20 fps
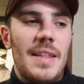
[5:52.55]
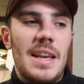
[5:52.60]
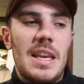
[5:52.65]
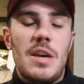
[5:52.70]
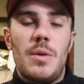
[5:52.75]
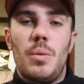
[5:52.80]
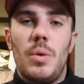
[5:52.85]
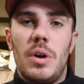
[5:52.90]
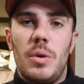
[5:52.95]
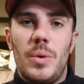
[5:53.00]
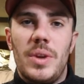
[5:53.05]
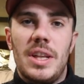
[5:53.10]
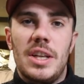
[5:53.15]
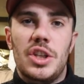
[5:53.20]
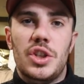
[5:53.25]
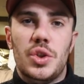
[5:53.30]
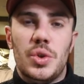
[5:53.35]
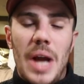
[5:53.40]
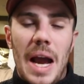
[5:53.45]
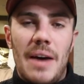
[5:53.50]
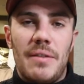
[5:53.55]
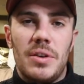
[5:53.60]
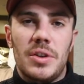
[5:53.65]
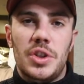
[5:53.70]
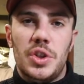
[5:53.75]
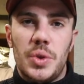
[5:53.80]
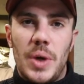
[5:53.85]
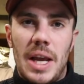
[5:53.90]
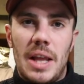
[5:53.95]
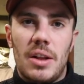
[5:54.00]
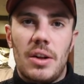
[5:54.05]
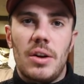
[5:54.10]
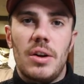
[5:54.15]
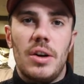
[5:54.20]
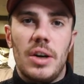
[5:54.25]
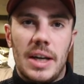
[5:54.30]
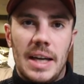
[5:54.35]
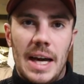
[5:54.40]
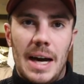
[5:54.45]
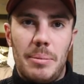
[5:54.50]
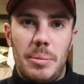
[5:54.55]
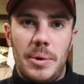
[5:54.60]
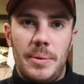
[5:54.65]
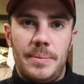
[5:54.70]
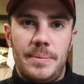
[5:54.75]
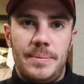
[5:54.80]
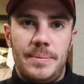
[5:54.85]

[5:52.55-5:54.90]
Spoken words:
than you would with a travel trailer hookup.